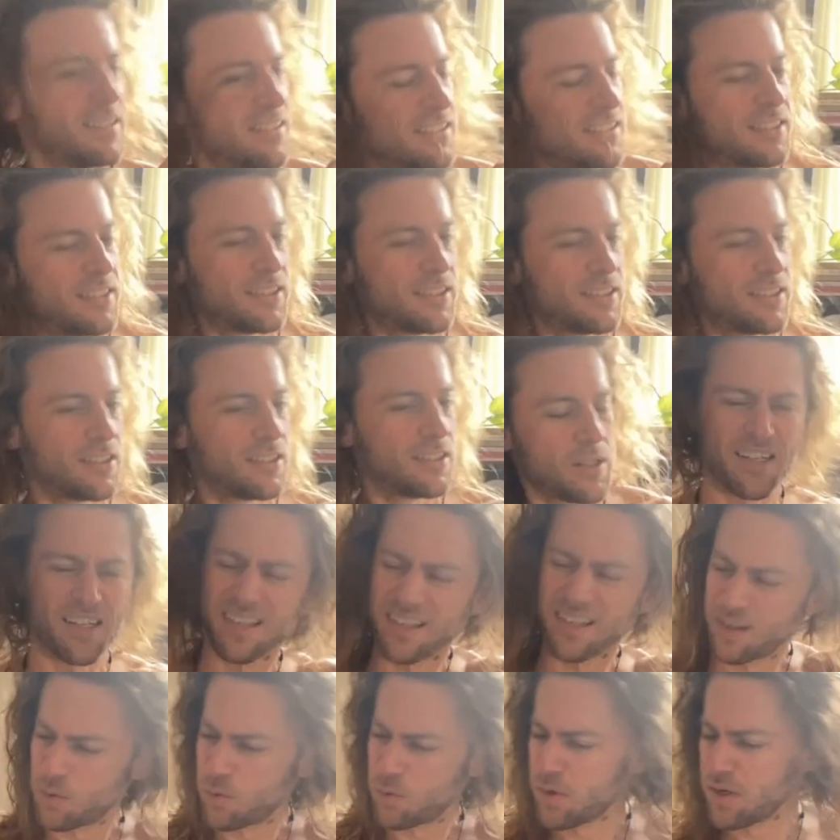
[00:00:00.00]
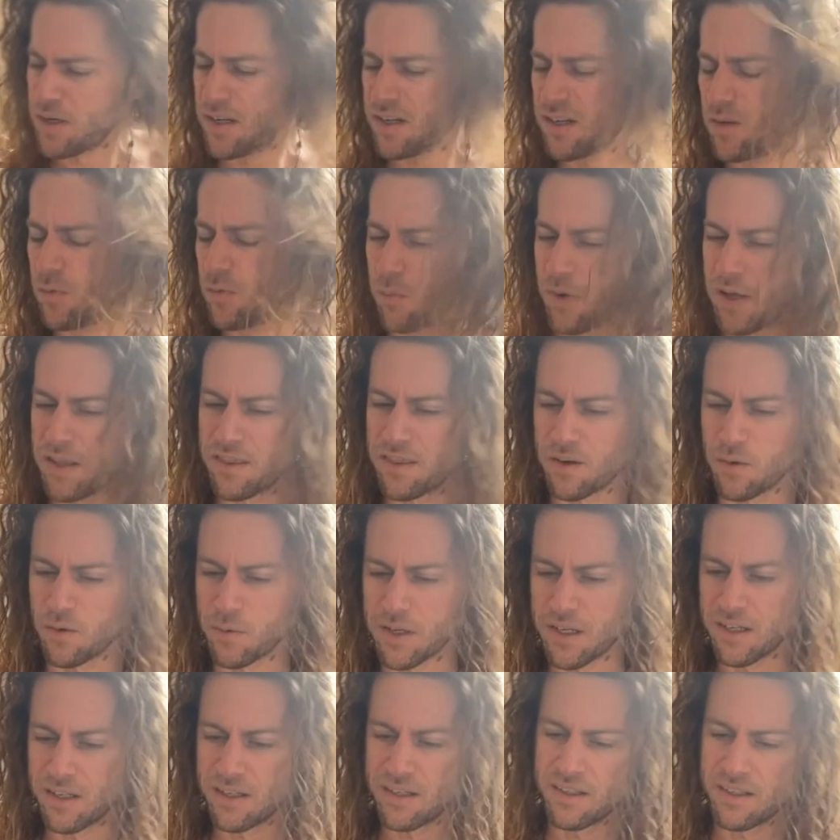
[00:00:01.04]
So exciting. What month are
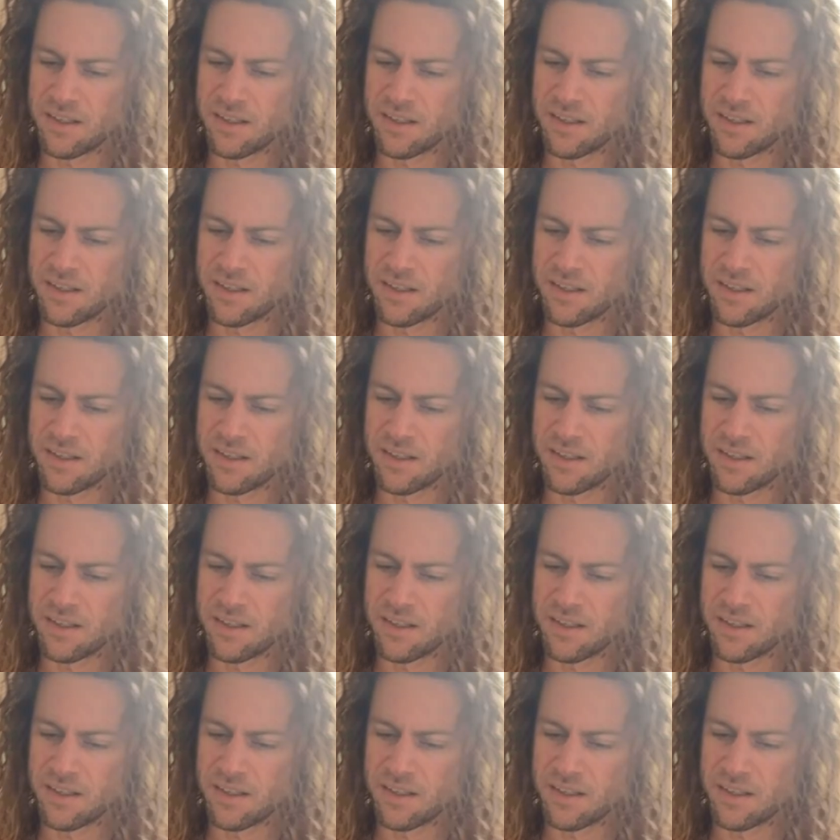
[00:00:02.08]
we?